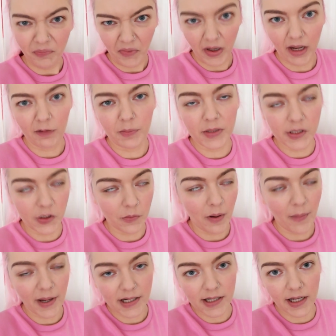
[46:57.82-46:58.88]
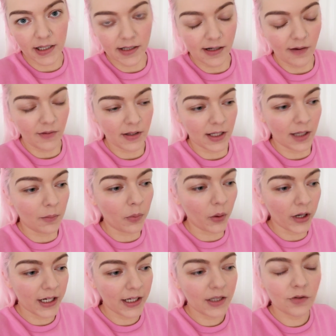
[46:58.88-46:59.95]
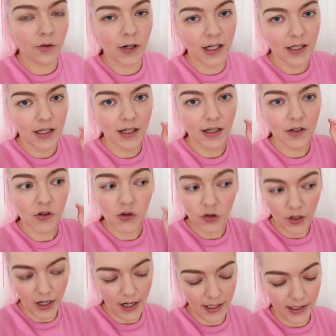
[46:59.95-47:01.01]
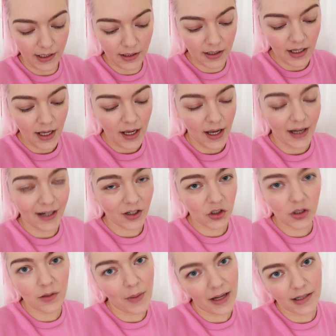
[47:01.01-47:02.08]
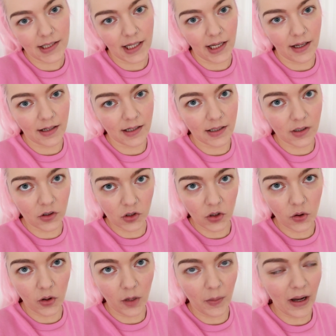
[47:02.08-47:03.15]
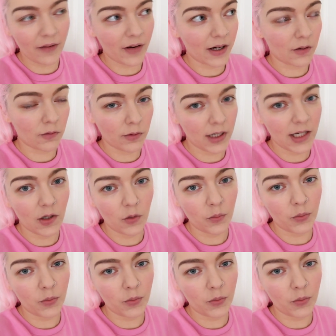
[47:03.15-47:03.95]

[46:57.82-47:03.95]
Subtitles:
well, I've been doing my meditating and everything, but it is really trying. And I should have meditated and done yoga, but I've had a really